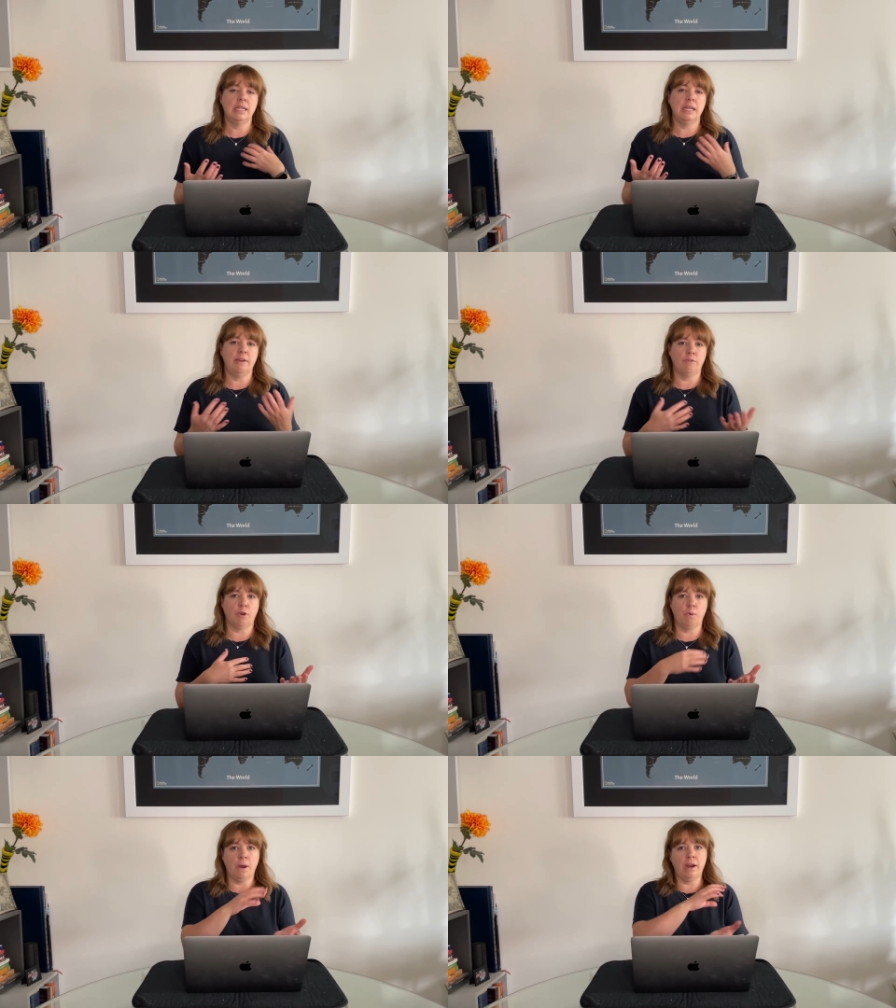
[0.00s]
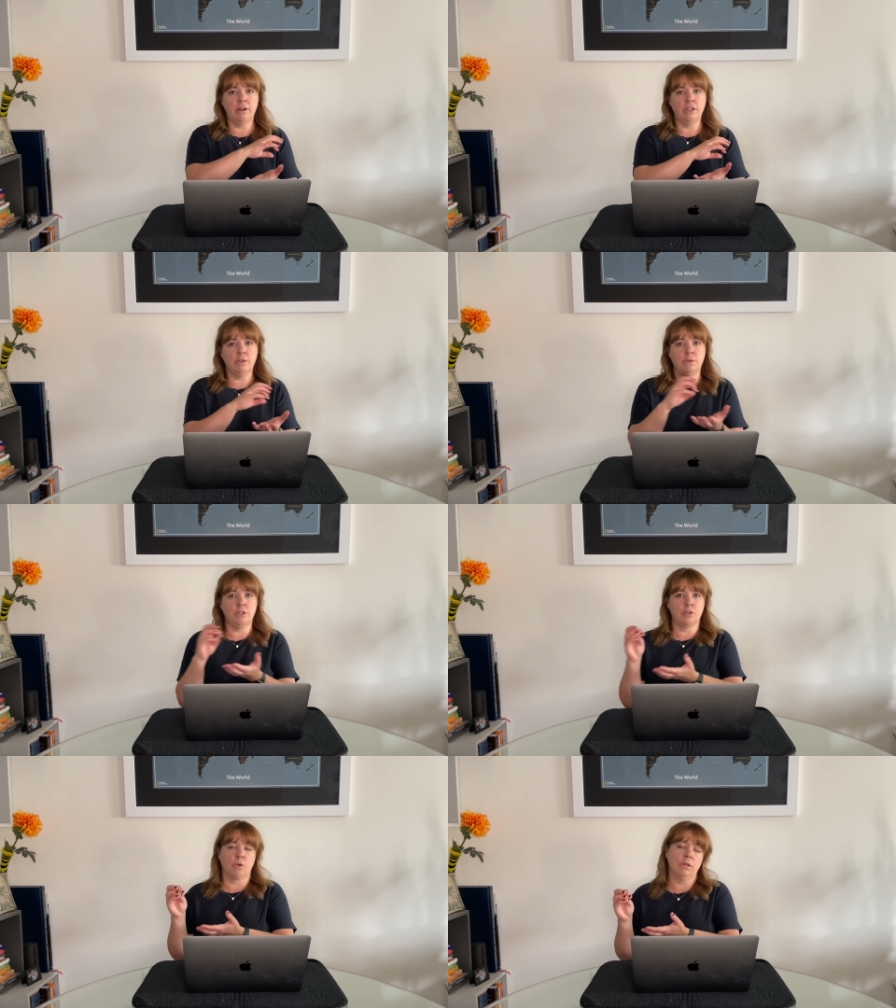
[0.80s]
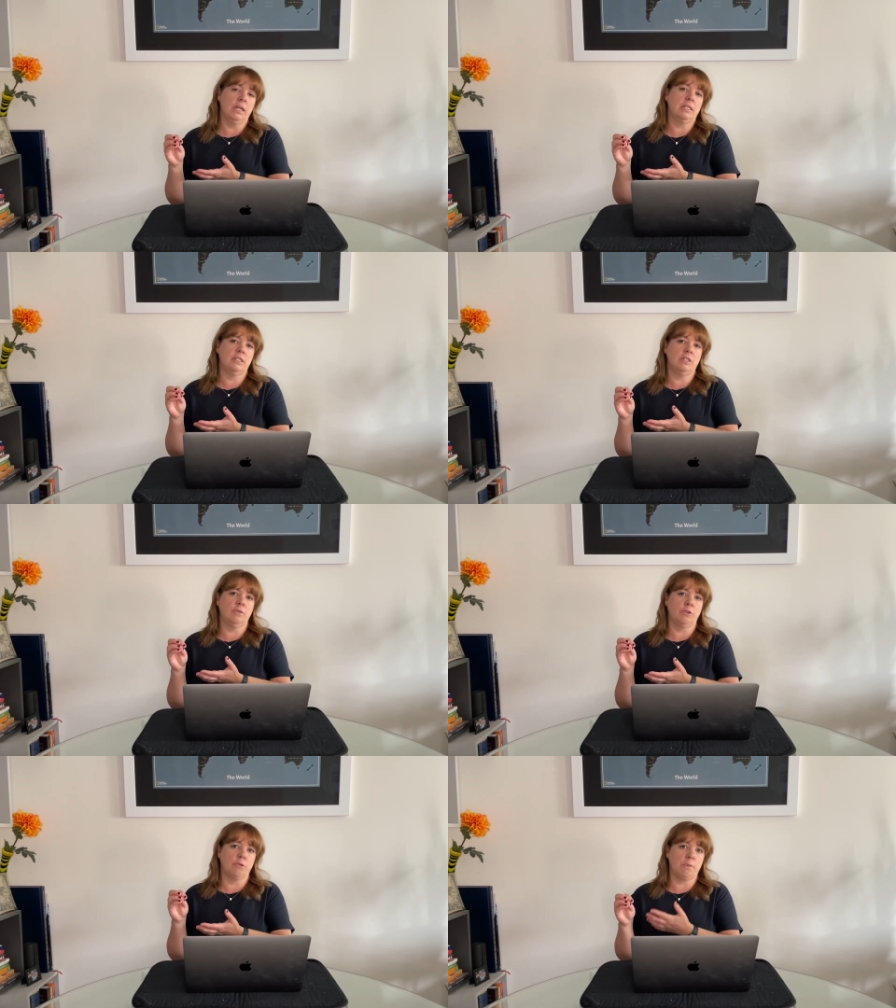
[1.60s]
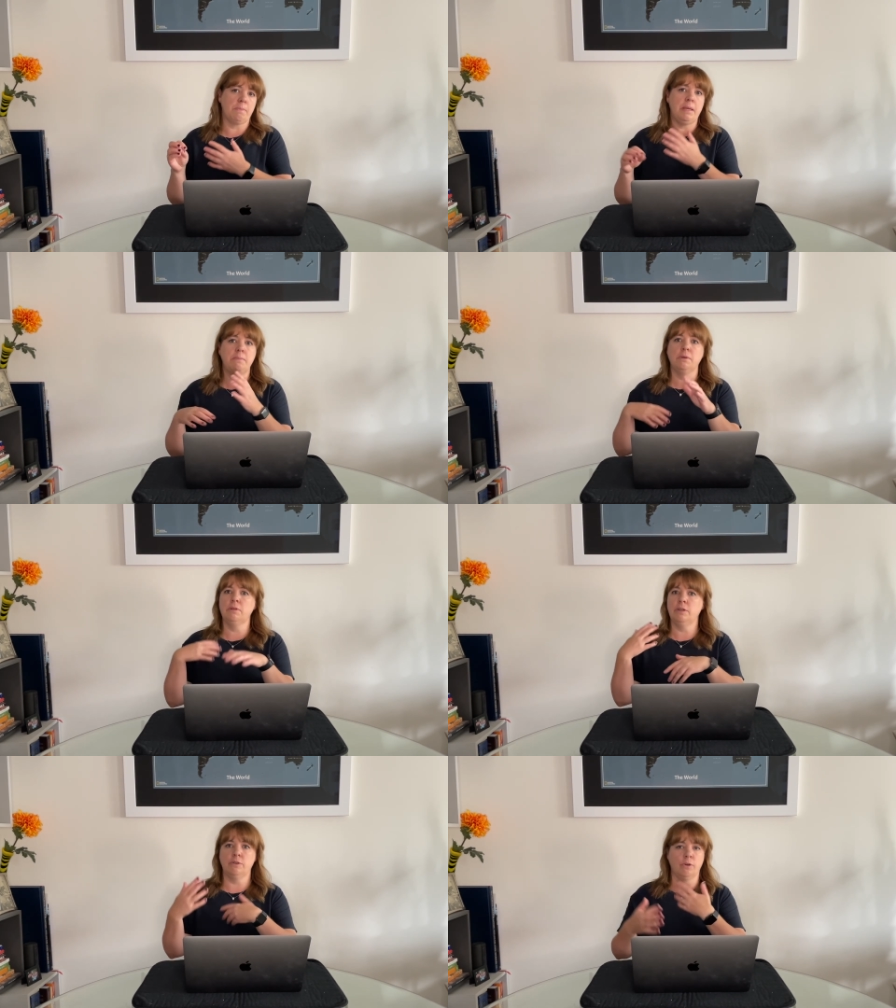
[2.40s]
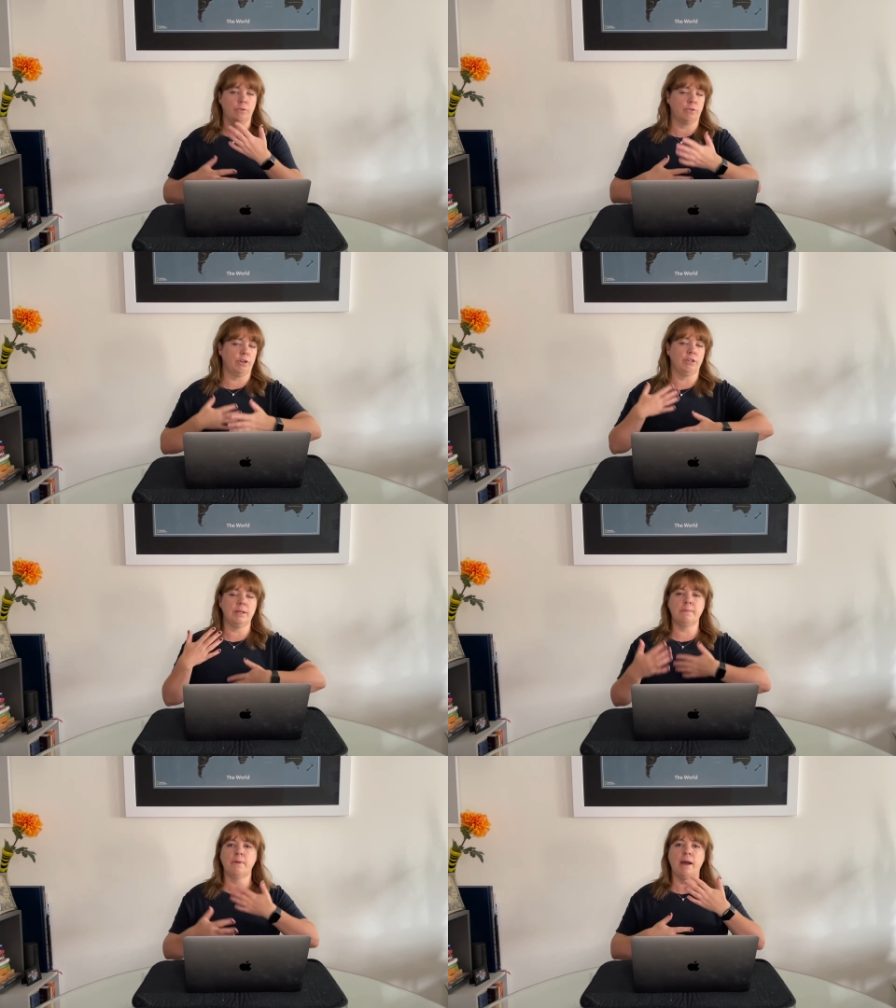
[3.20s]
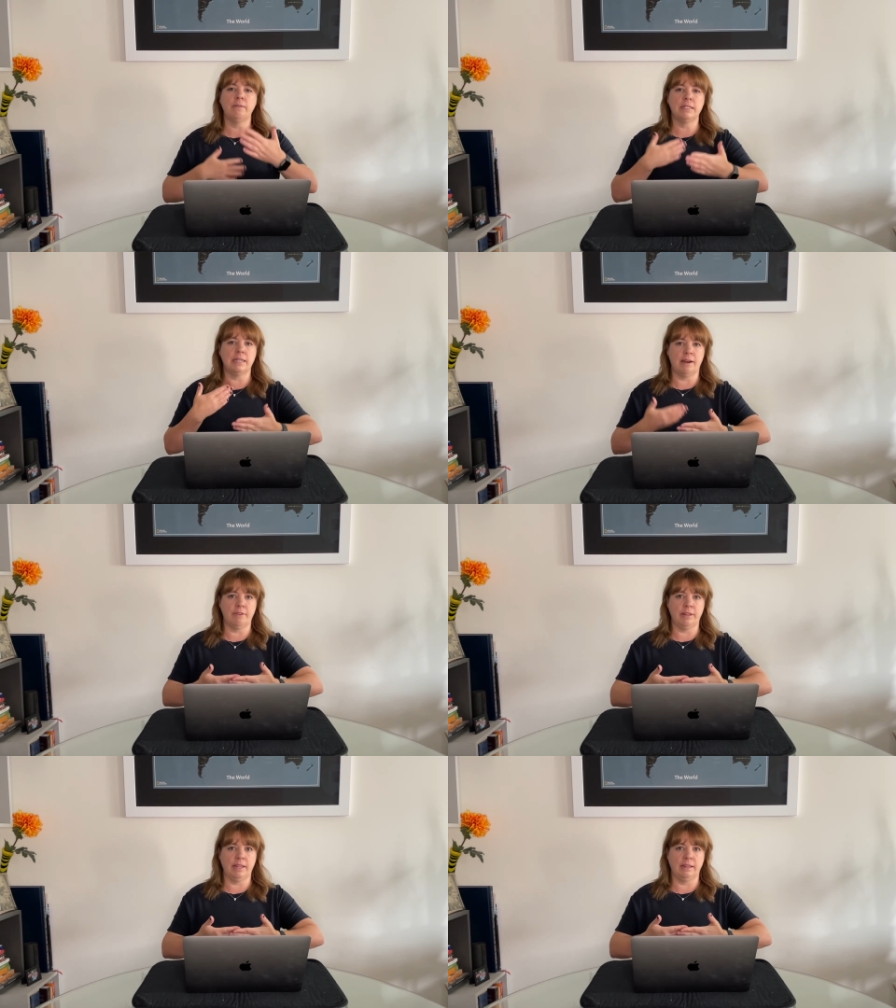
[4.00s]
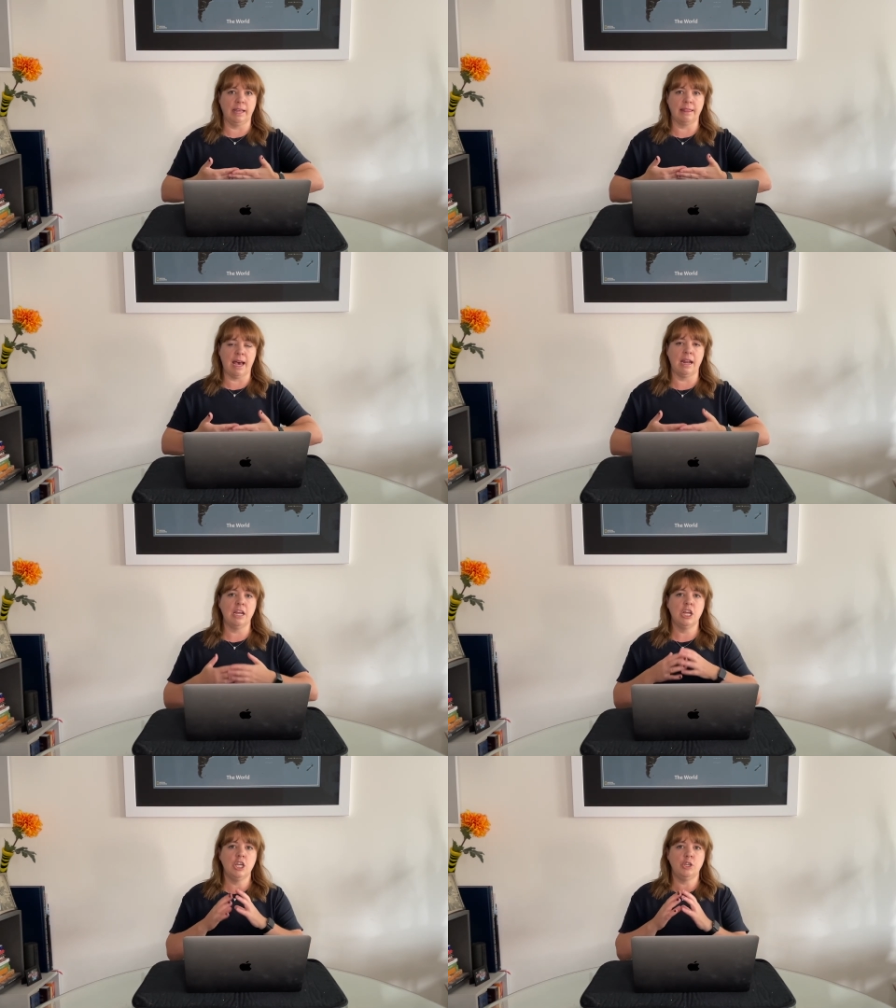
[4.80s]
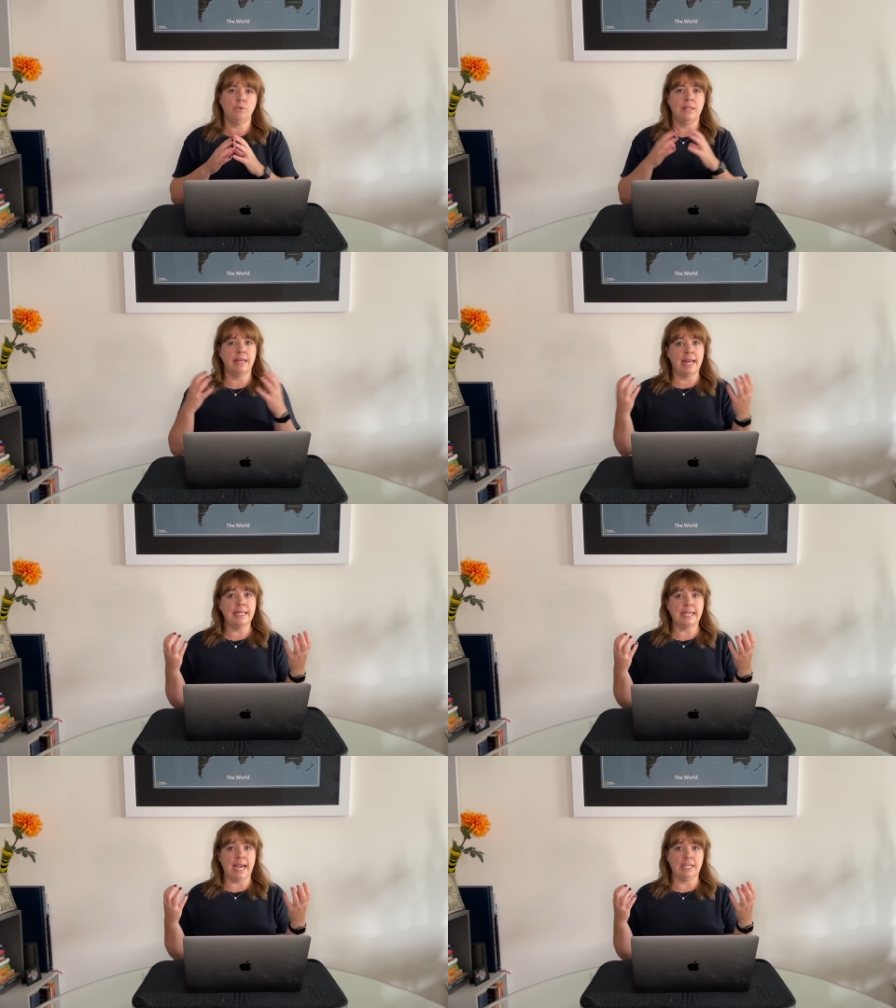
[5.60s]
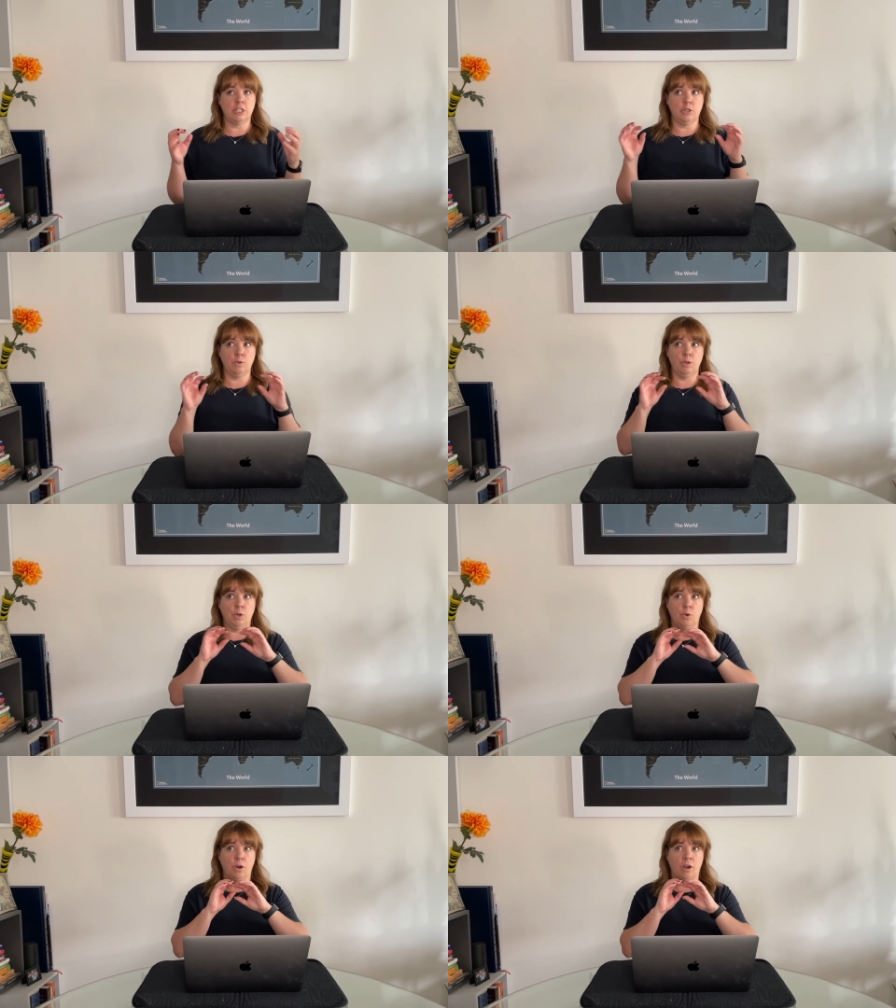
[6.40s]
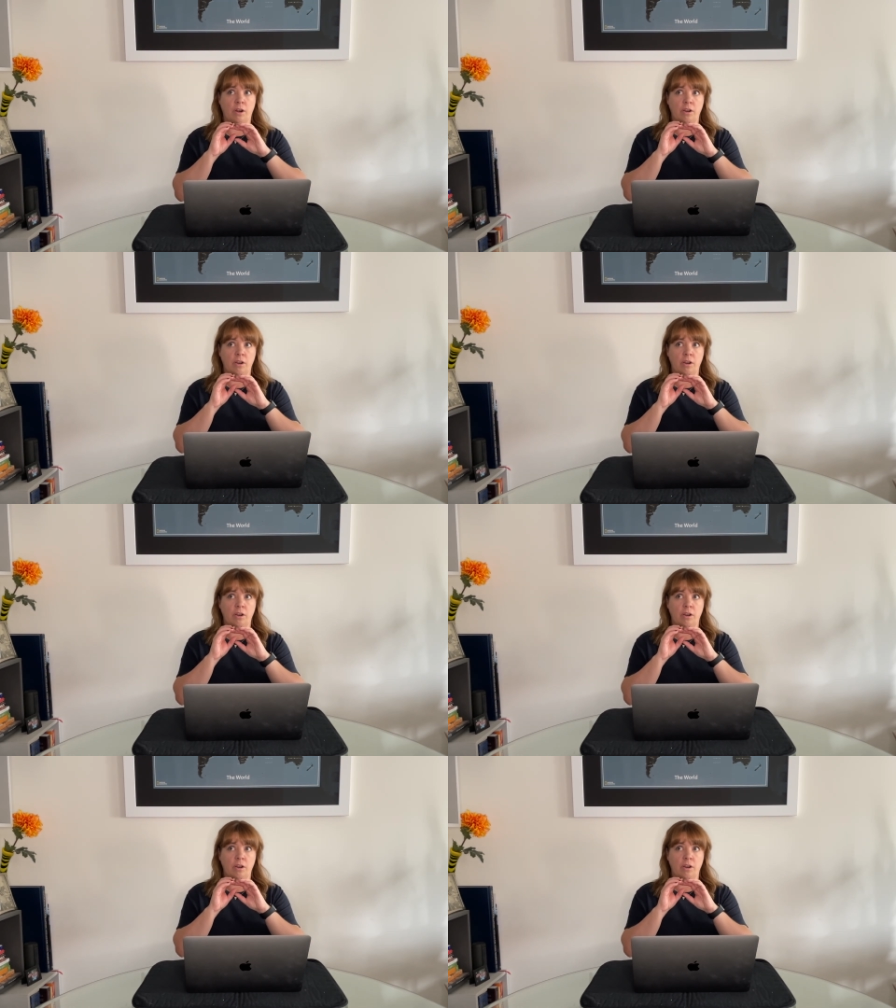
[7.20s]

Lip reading: If required, you would shortlist to a group of people, you'd go through your demo rounds and everything like that. You'd then get to your